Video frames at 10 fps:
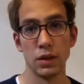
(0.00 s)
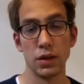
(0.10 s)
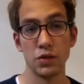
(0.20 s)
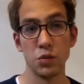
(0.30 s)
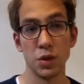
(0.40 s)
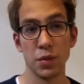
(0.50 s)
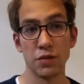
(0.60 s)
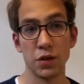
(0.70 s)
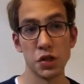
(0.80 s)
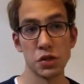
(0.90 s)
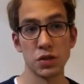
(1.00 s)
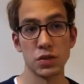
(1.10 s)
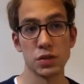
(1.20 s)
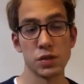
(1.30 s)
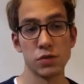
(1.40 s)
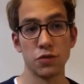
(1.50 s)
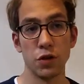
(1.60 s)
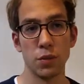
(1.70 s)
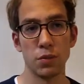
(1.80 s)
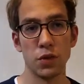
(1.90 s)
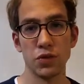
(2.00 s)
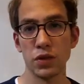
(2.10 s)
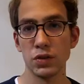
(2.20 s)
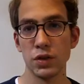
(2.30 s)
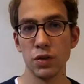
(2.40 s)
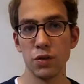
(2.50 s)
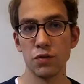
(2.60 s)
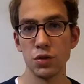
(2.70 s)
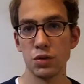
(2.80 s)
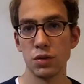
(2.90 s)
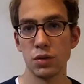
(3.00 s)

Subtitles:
assuming my functions from the 16th of June.